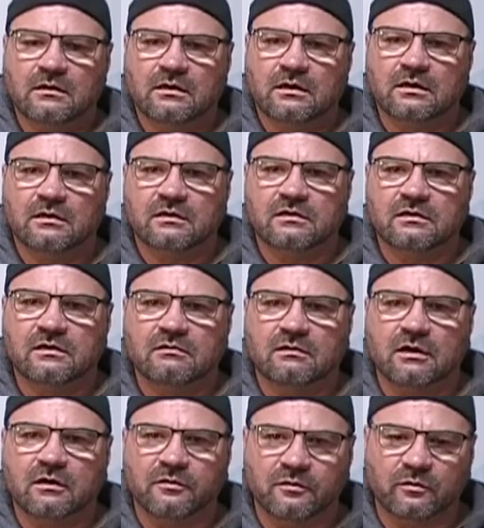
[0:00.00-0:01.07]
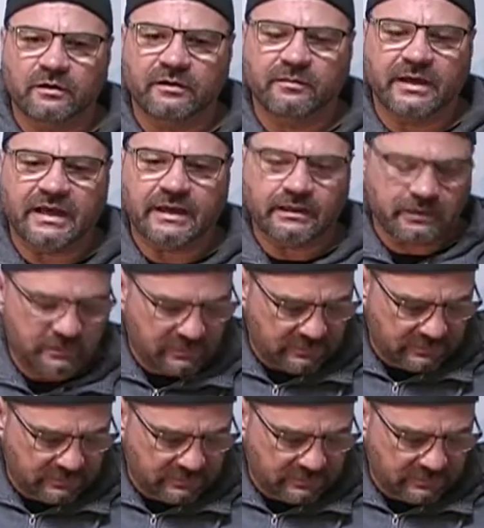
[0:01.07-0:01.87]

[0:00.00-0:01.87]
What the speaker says: And the tone all the way back.